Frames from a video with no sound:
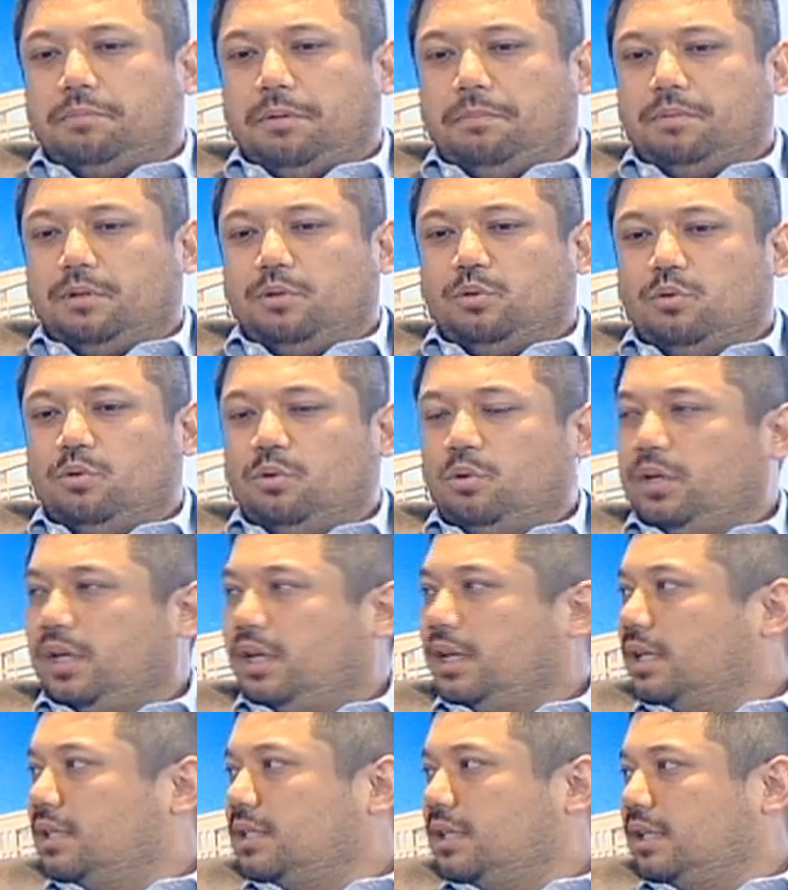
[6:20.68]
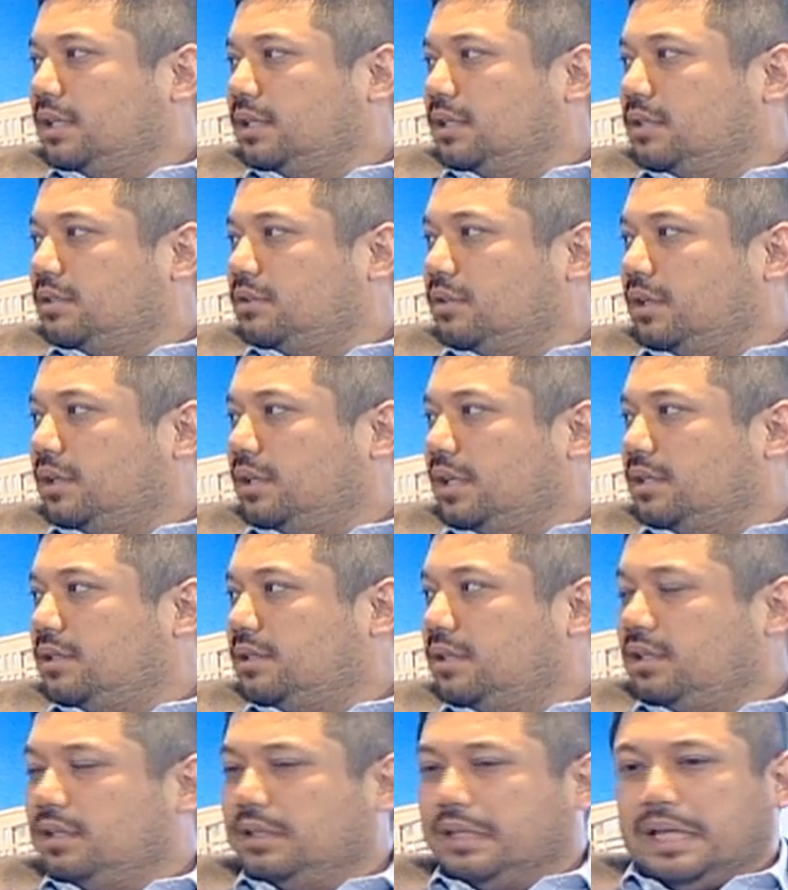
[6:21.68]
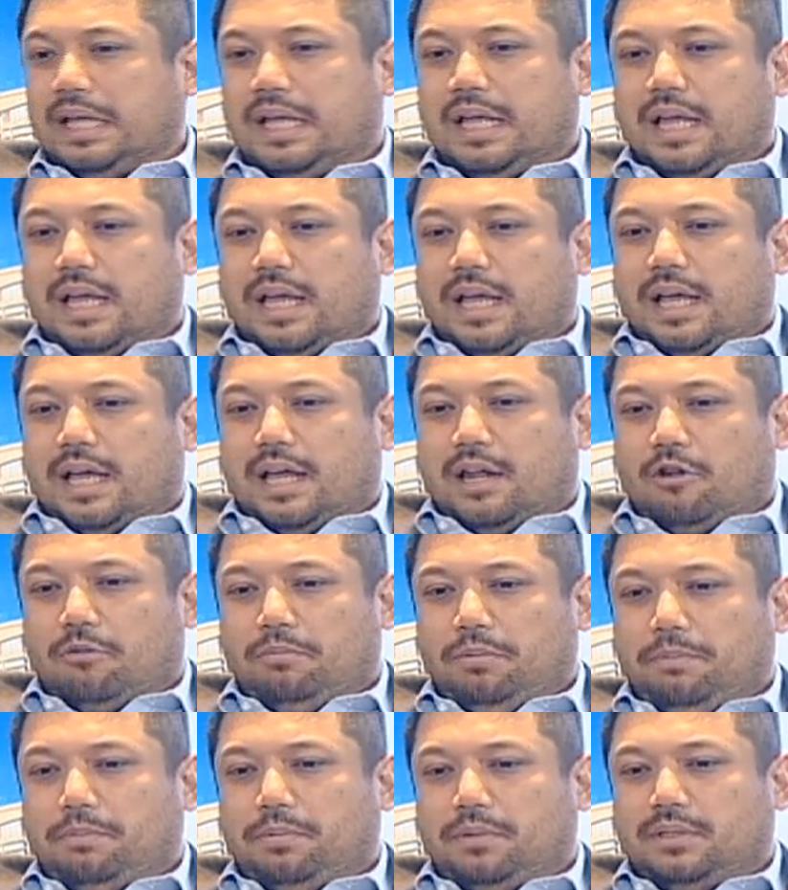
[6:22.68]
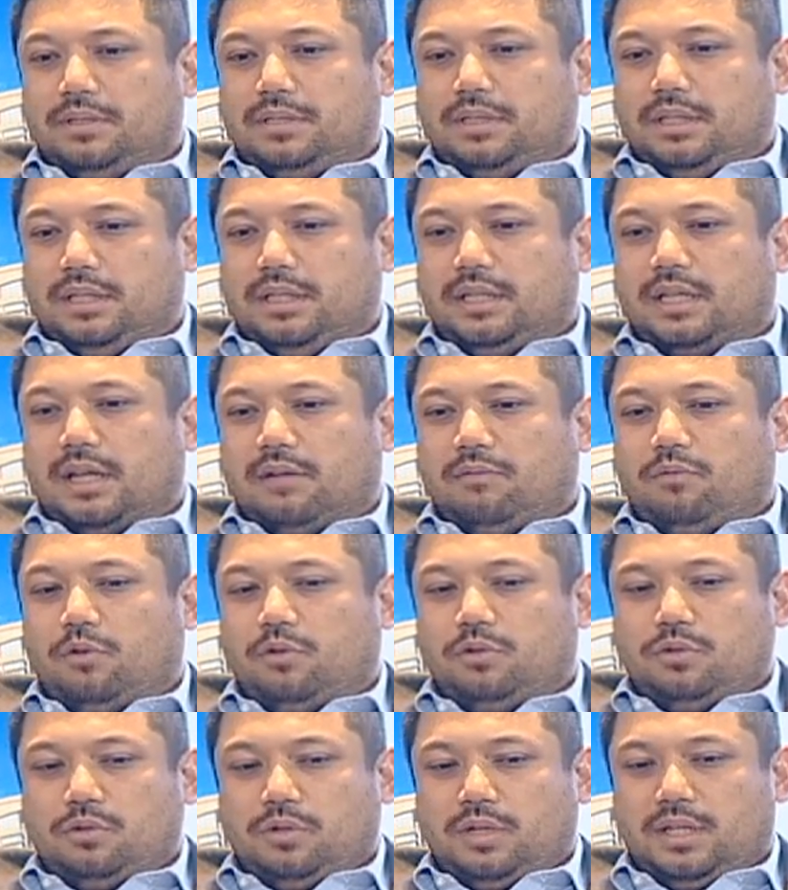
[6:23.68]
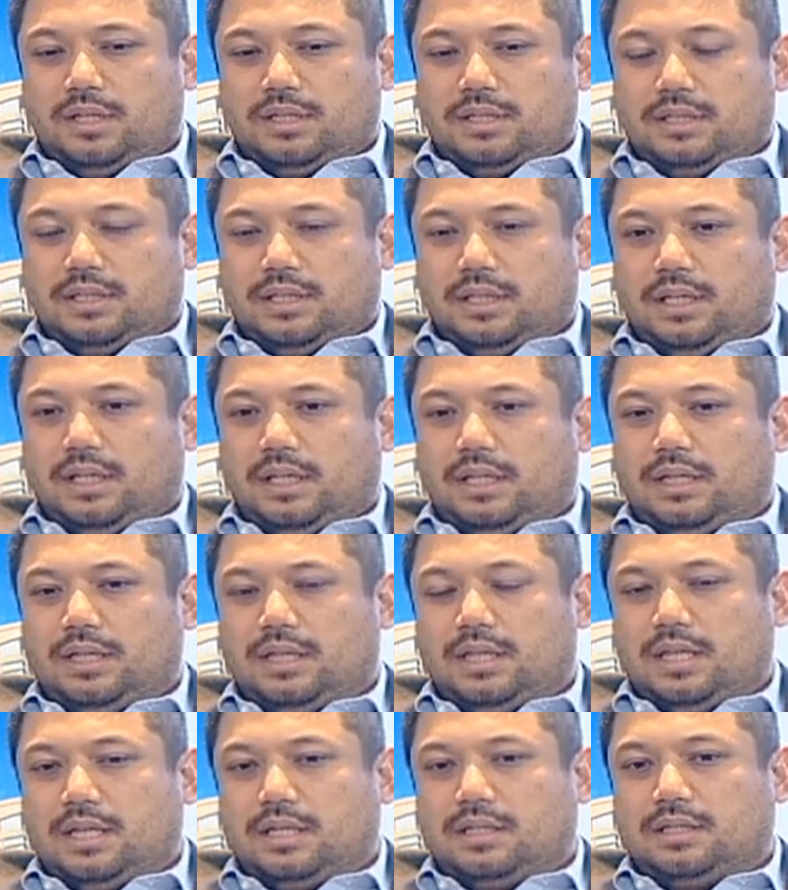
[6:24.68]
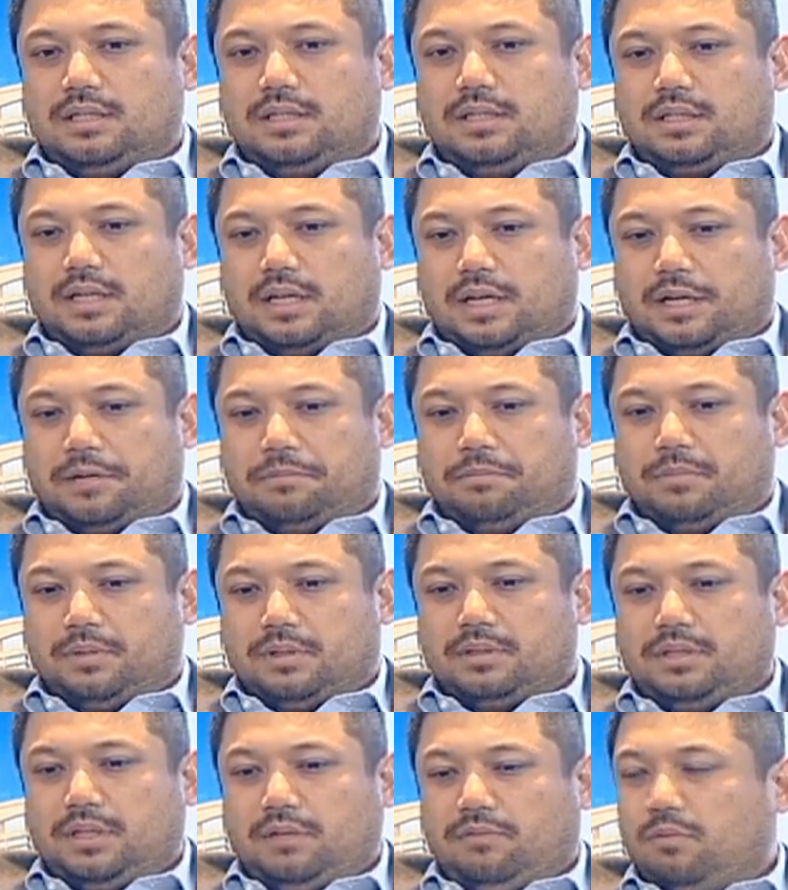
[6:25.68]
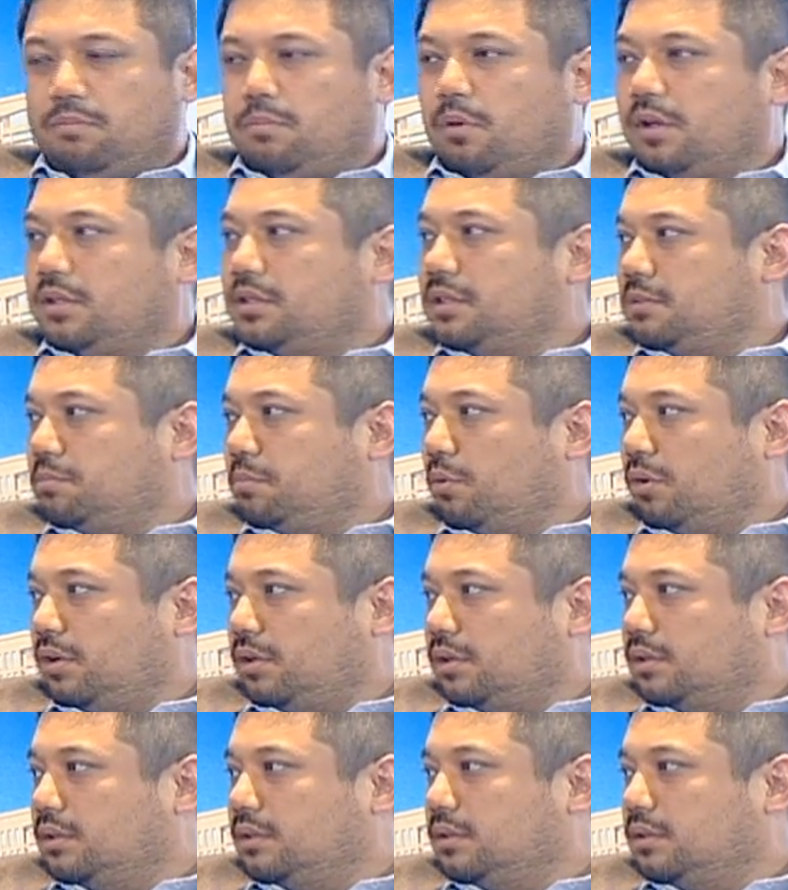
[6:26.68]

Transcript: people don't look at it as an industry. A lot of people still unfortunately see football as a sport.